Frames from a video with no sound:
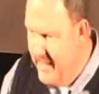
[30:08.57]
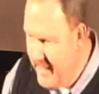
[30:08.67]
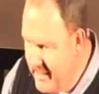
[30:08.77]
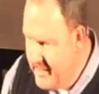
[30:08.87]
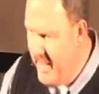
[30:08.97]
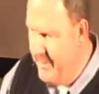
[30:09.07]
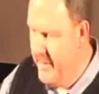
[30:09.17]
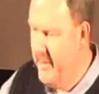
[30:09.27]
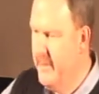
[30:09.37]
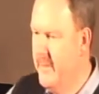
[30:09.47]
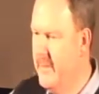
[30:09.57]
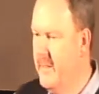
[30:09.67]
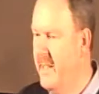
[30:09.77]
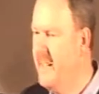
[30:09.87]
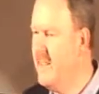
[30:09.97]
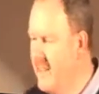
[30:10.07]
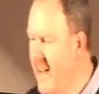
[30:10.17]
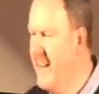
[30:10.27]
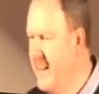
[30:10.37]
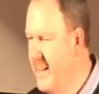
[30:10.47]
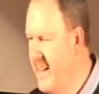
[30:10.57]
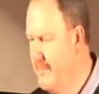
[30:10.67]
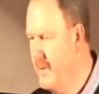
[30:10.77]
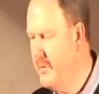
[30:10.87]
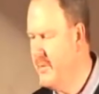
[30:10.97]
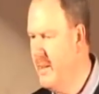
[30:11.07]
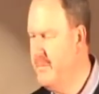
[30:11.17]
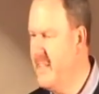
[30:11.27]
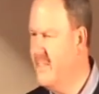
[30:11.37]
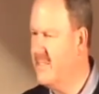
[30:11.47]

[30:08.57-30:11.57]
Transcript: in David. He delighted in him. There was something